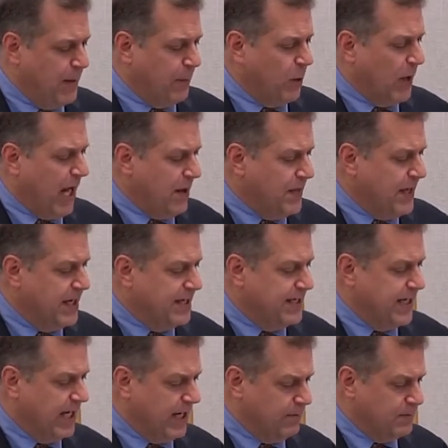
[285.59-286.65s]
people
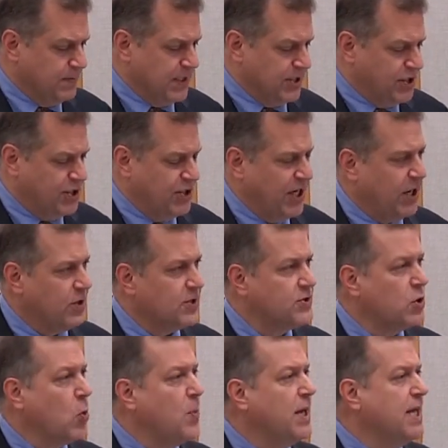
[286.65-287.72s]
that, uh, that share
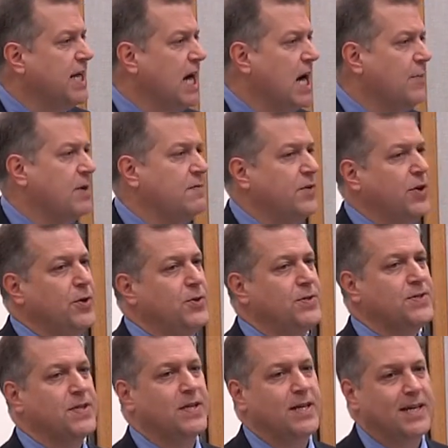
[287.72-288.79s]
so many common
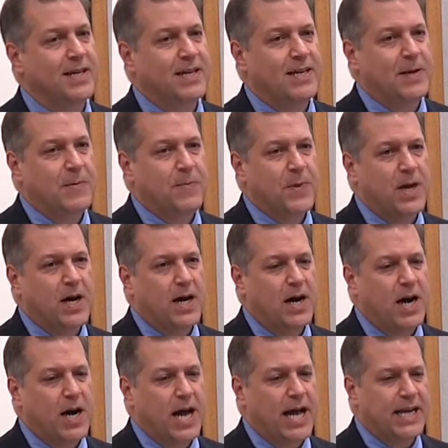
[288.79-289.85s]
views
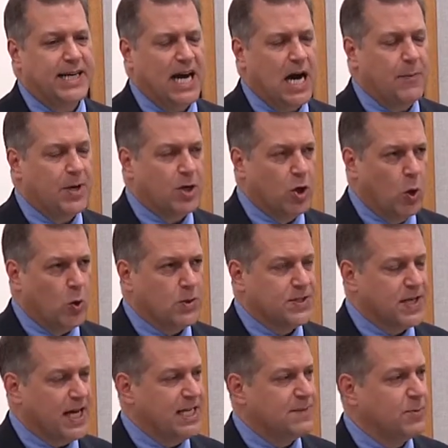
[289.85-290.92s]
uh, and common
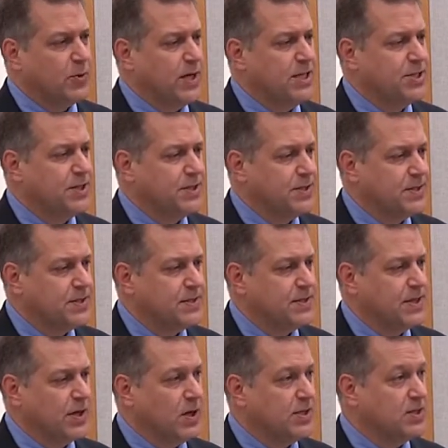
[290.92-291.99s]
goals and aspirations
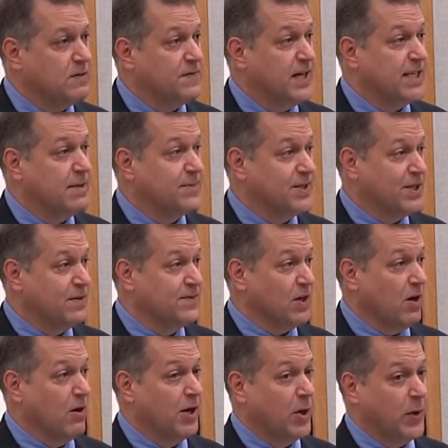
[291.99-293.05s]
can also find themselves
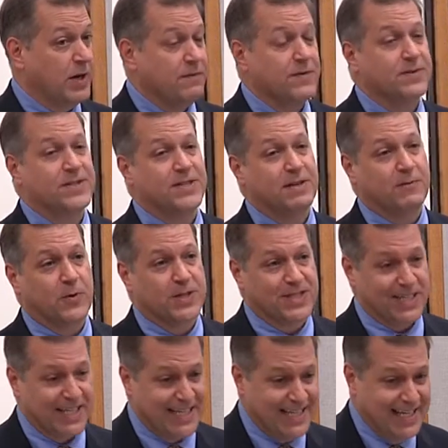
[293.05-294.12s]
arguing
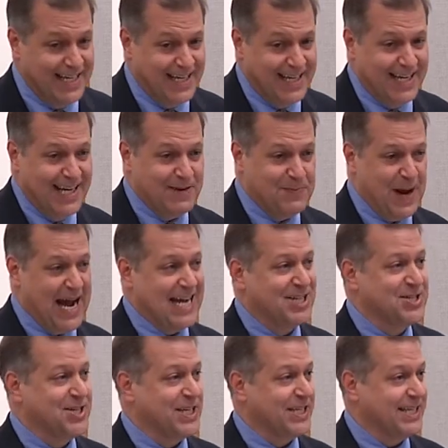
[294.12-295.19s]
vociferously and
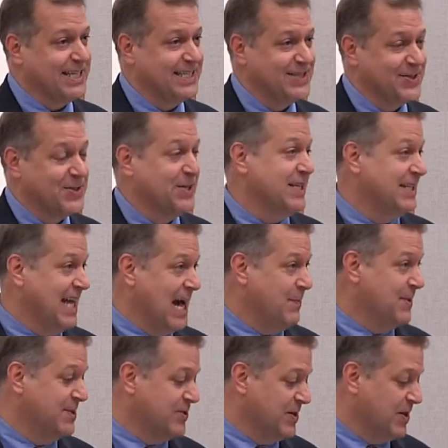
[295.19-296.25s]
passionately. It certainly
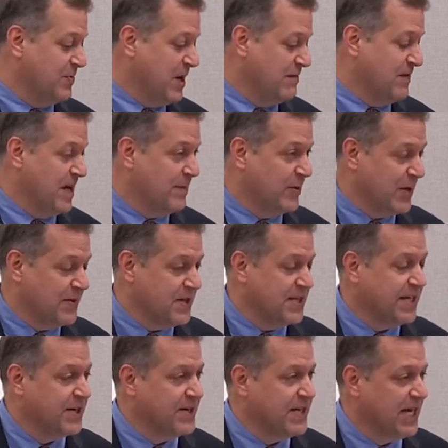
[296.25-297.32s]
happens around my family around
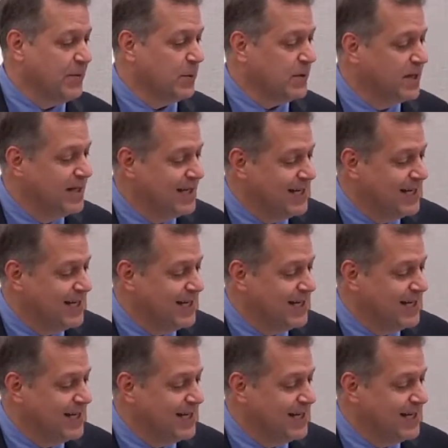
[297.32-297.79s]
the dinner table.